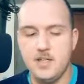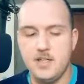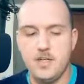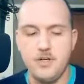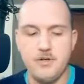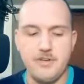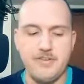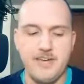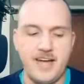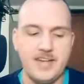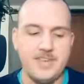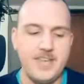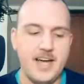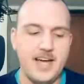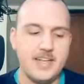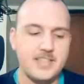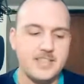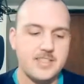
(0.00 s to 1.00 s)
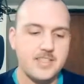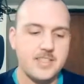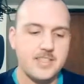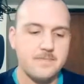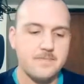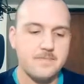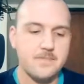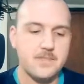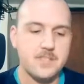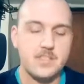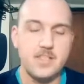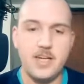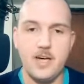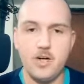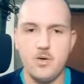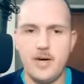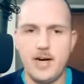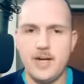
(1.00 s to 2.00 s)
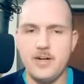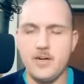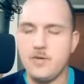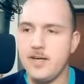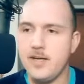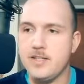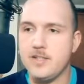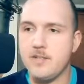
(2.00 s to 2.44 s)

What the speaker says: We've had that Scale Rider, right?